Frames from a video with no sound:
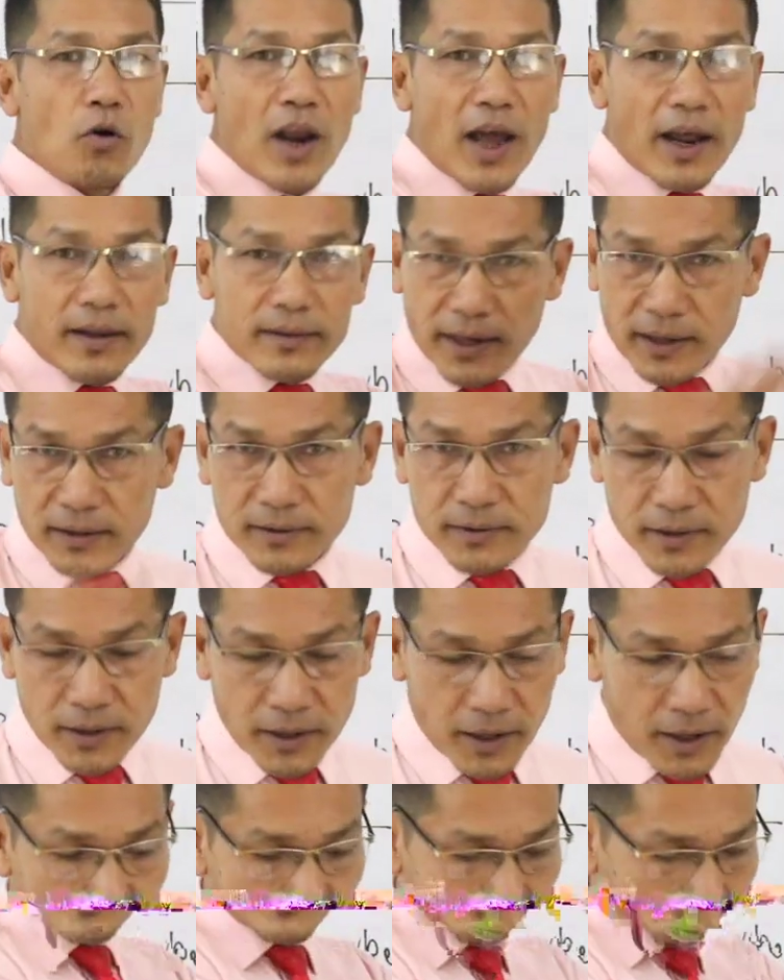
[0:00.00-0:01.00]
are things,
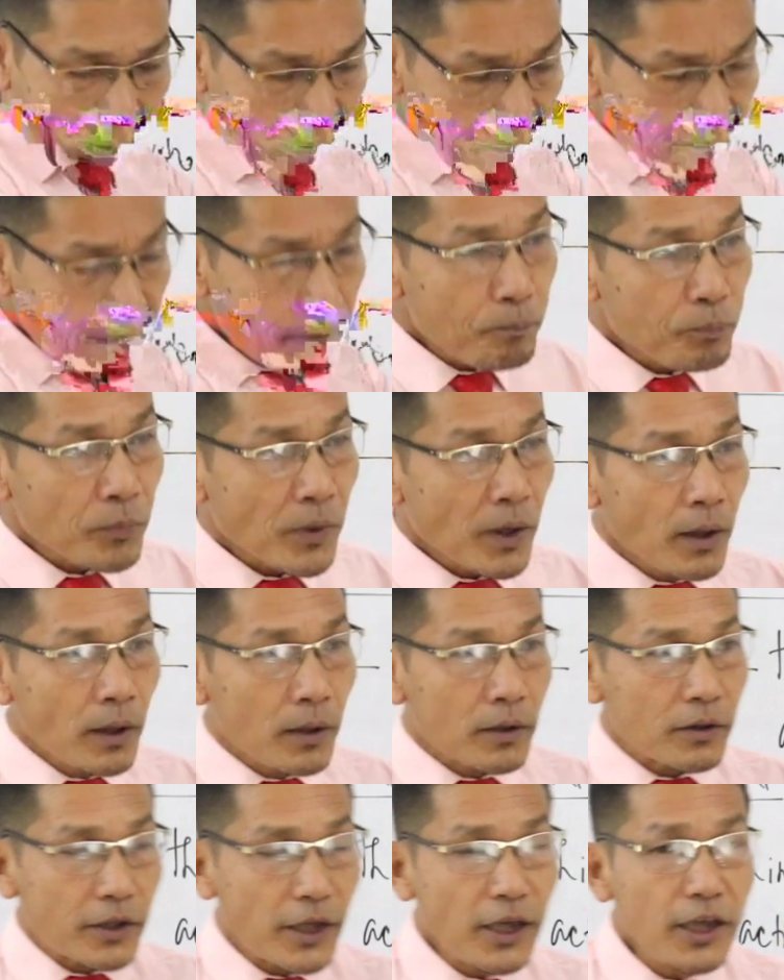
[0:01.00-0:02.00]
and
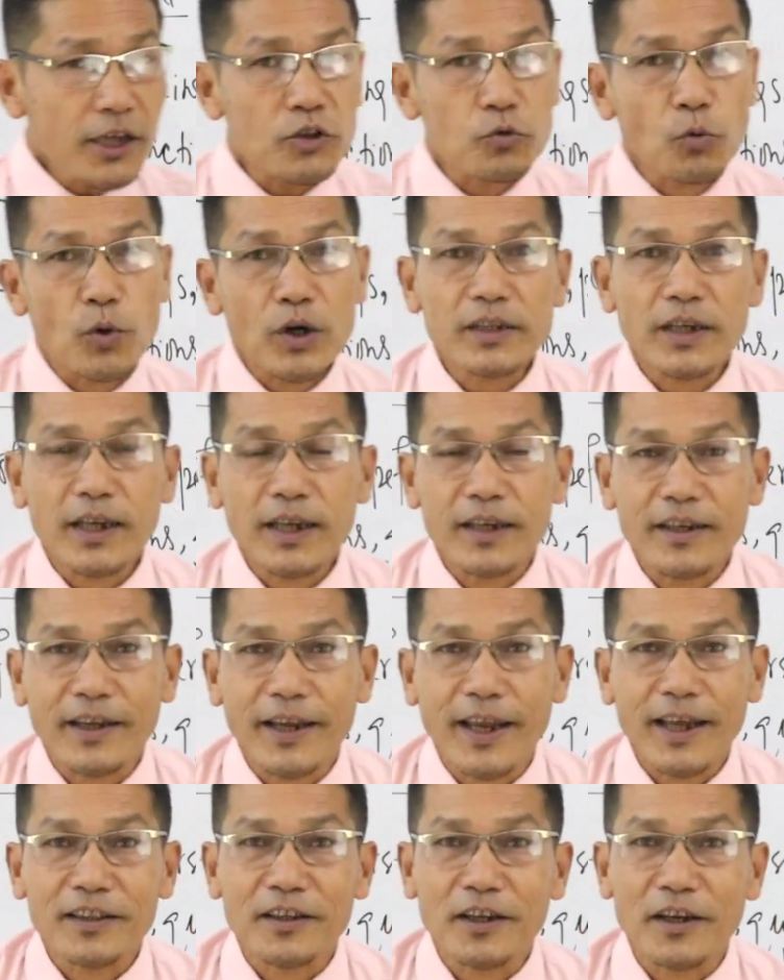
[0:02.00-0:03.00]
these words
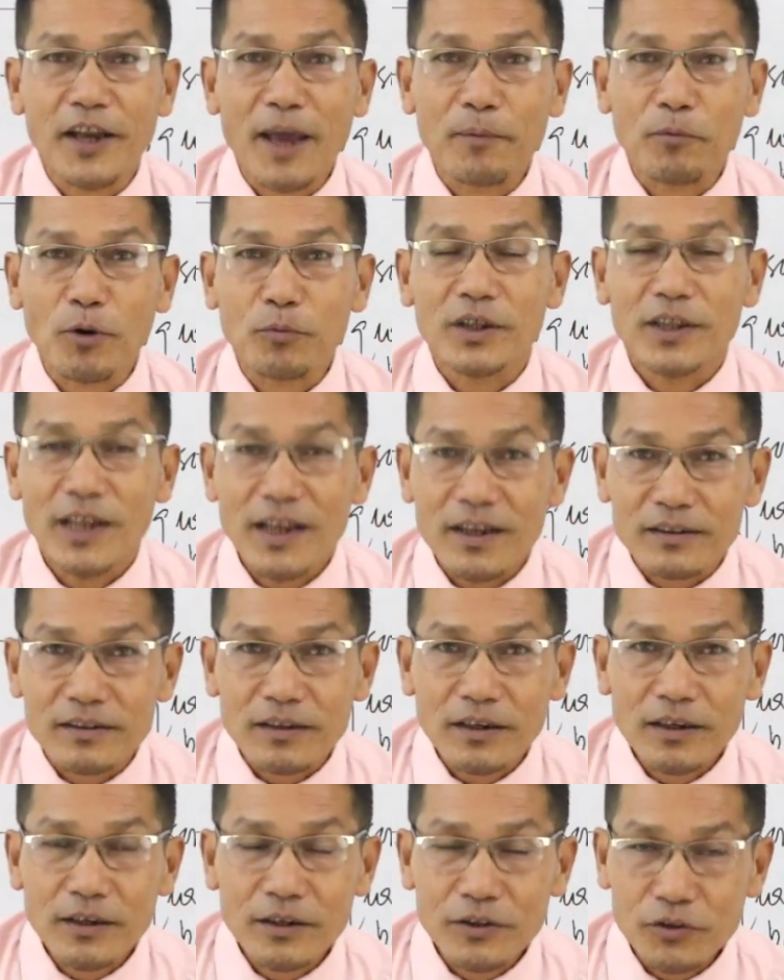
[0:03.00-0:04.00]
indicate the name of the
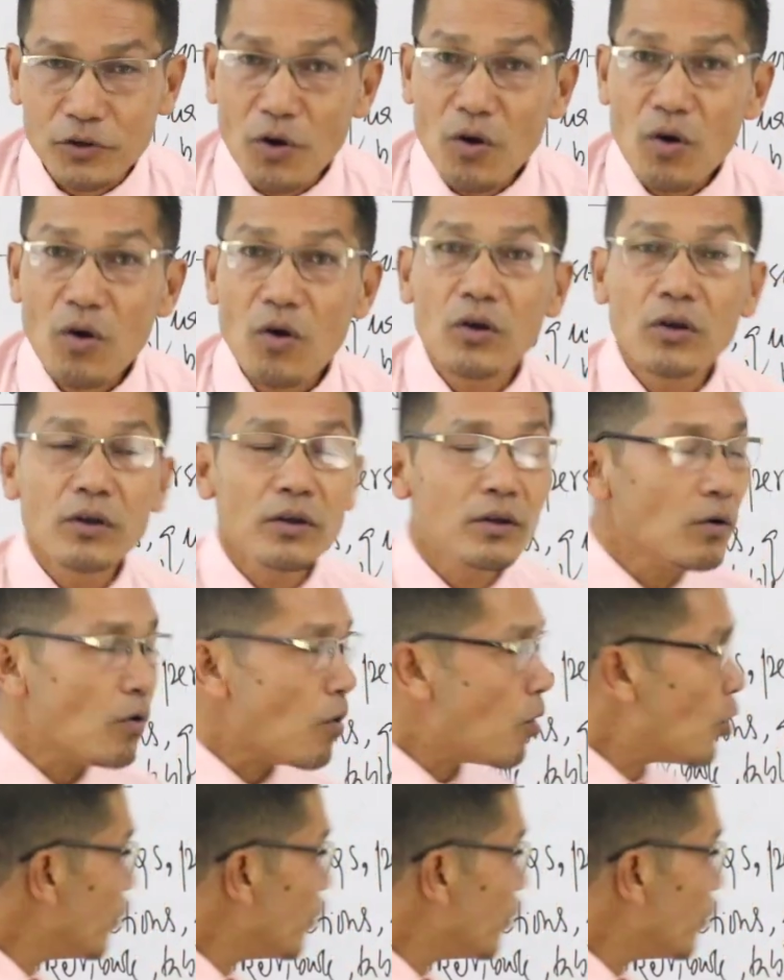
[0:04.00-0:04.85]
things. So all